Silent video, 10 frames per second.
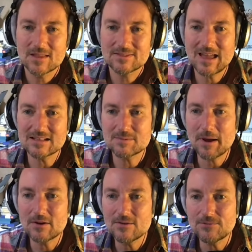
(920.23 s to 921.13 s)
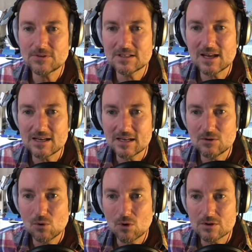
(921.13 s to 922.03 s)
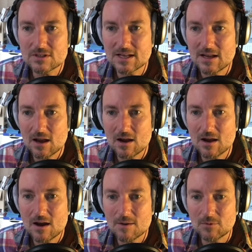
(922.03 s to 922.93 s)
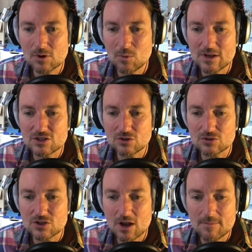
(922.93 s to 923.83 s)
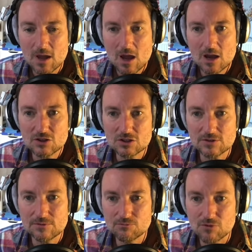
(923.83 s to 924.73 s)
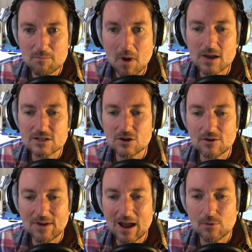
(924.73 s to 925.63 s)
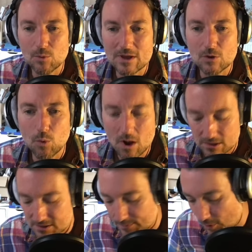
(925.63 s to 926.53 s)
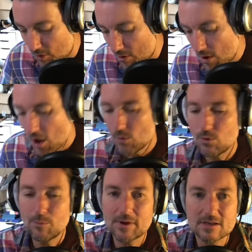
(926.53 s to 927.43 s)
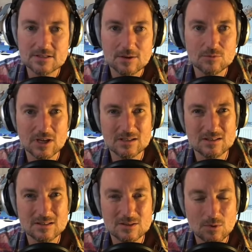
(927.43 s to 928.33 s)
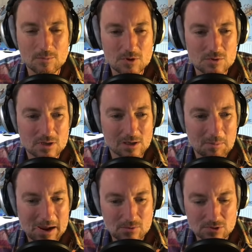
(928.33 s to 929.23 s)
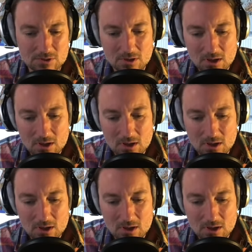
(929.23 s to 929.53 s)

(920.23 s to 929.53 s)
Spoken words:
That's about it for today, in all honesty. I'm not going to waste your time. Just a reminder of how the week works. Tomorrow, we'll pick a subject to do a musical about.